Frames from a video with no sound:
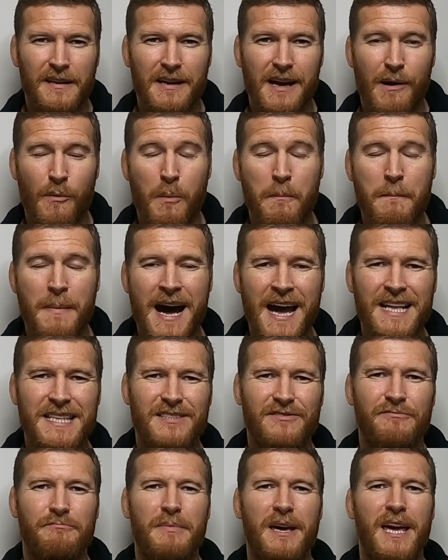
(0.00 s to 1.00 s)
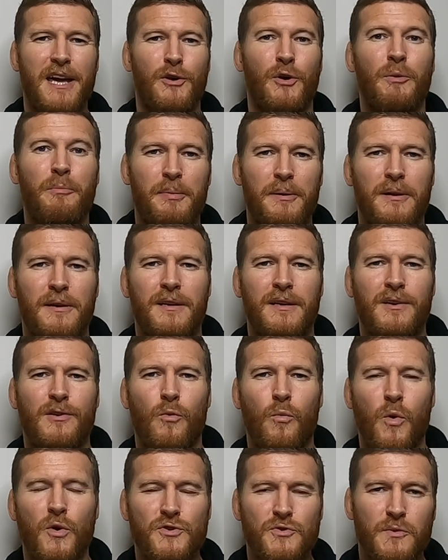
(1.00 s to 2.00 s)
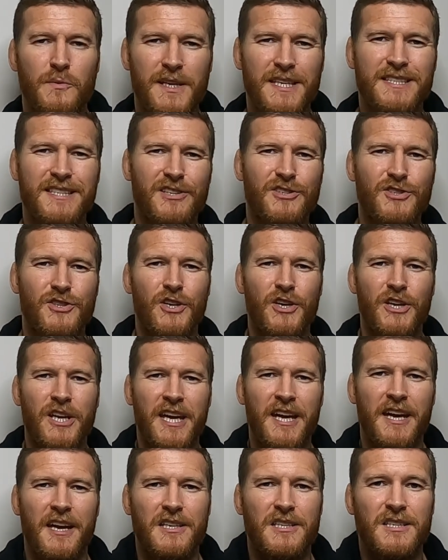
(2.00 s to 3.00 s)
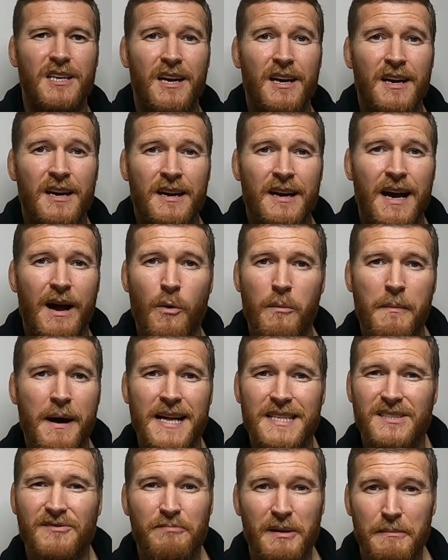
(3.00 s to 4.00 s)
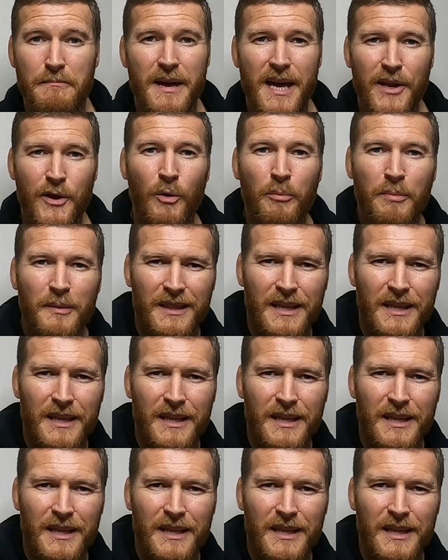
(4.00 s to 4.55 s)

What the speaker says: Our minds have made up. Once we reach that certain age, our minds have been made up.